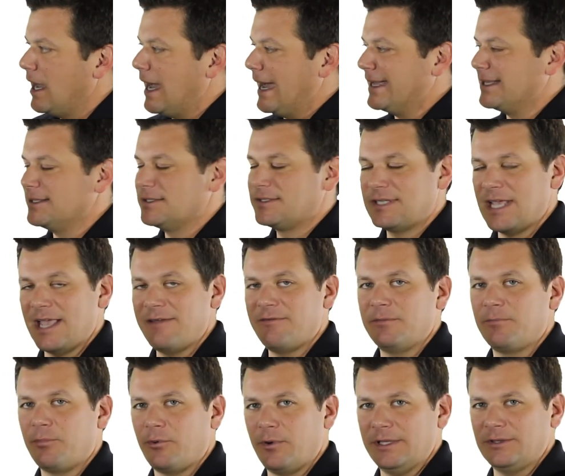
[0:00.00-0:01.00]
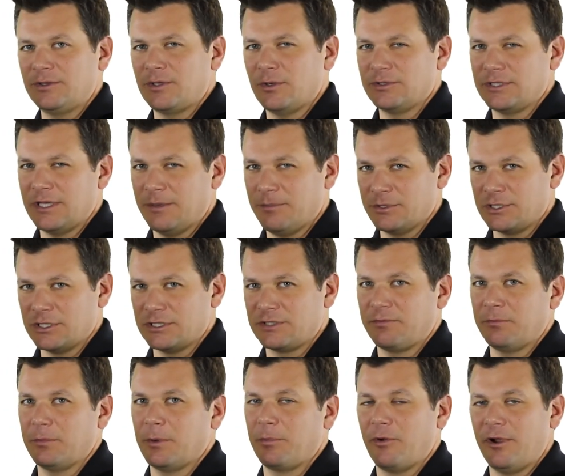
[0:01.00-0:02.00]
I can save and print those images
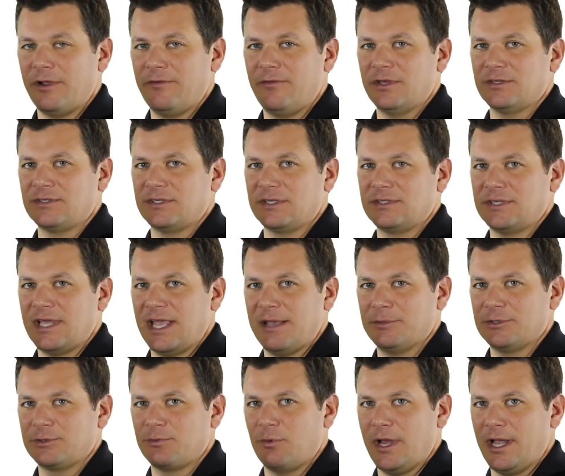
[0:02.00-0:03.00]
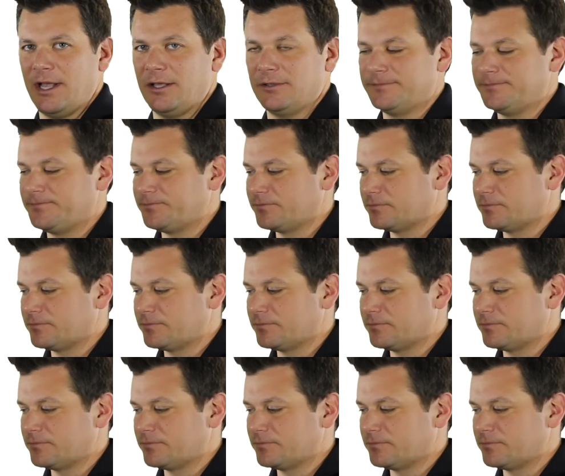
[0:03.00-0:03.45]
from a previous exam as well.